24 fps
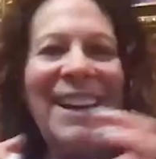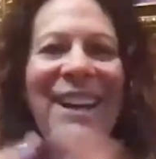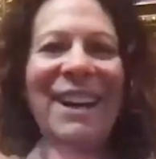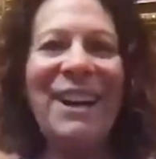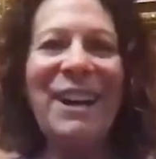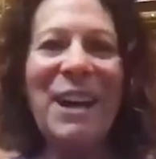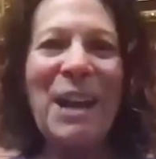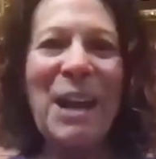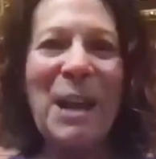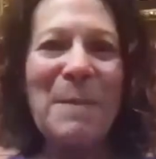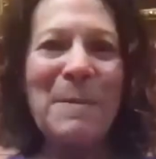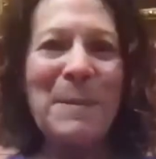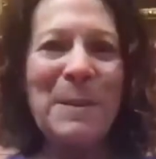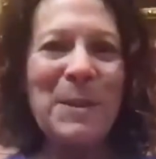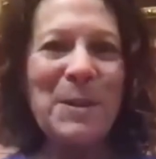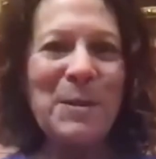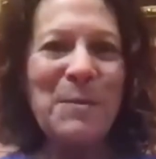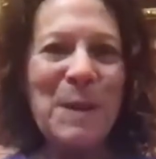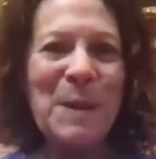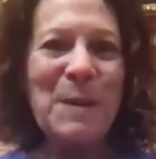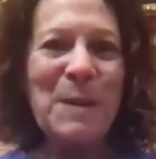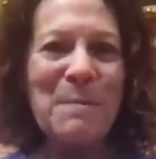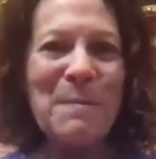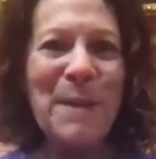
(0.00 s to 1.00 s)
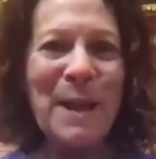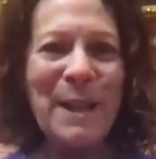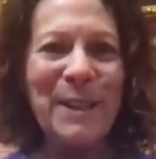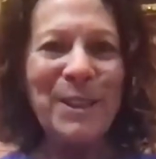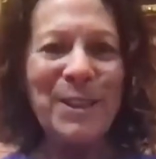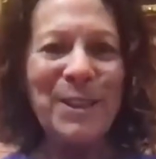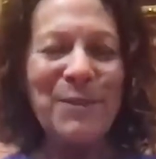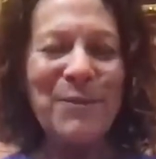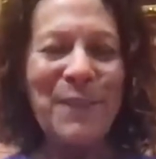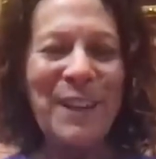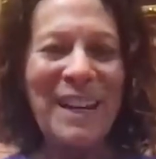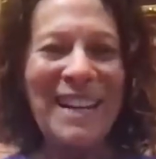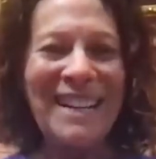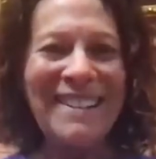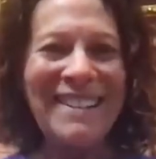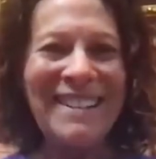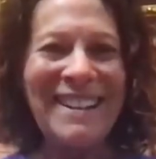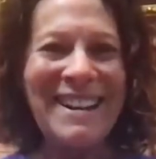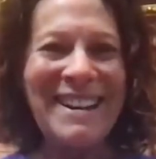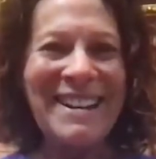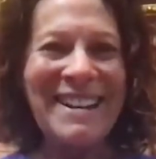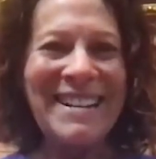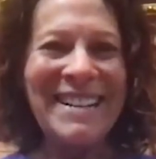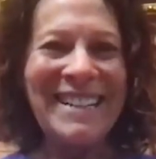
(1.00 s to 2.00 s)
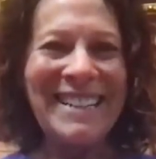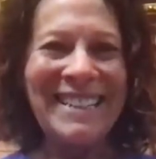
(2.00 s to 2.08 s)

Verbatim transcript: I happen to be in Pennsylvania.